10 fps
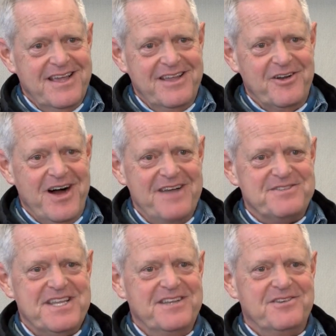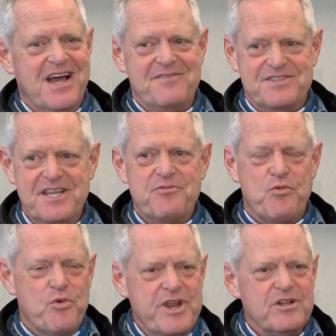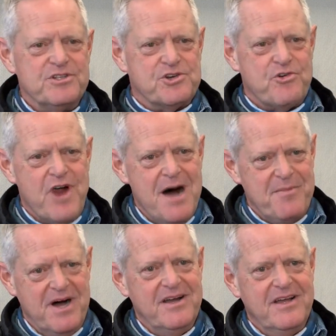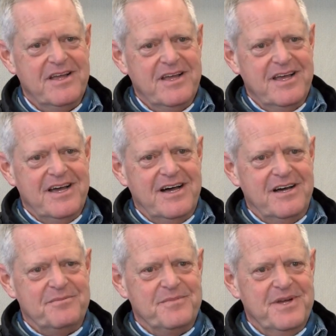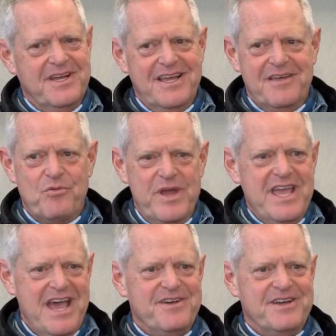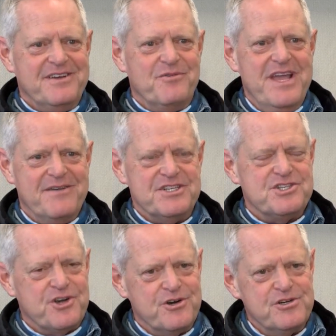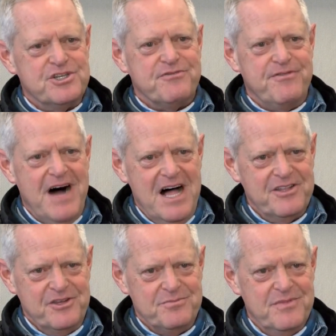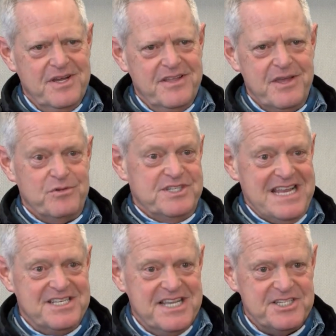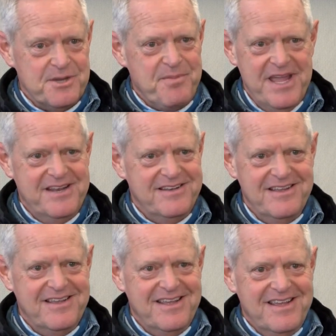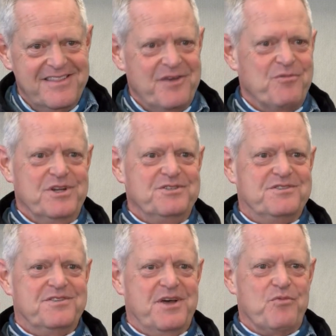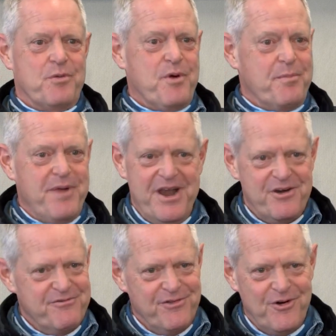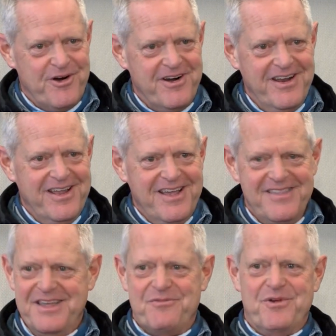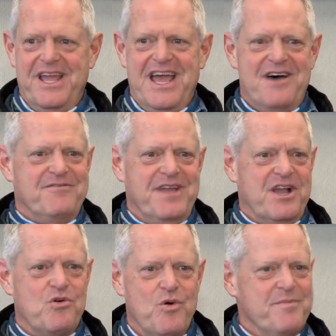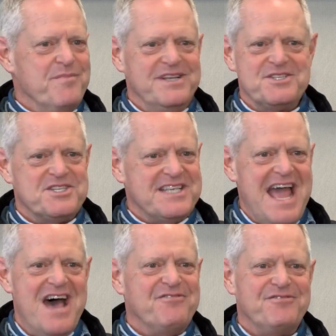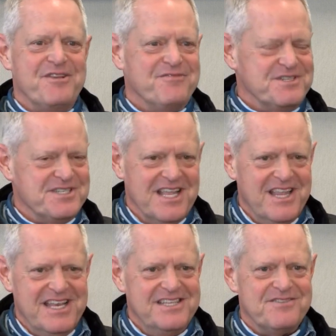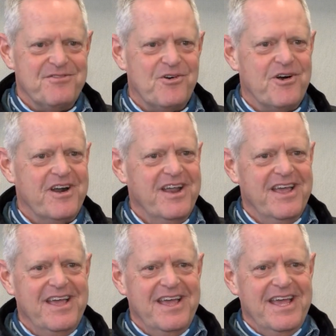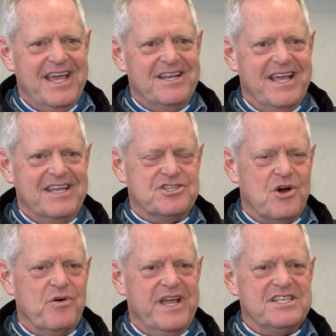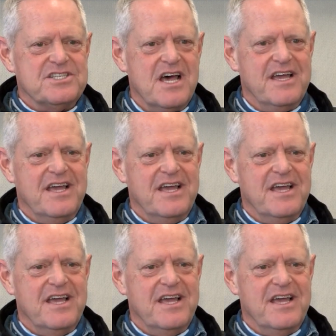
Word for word: You know, I've seen I've seen real trauma. Um, we a we have a surge of volume that was anticipated, that was that we're prepared for, that we have equipment, staff, and facilities for. And, and so it's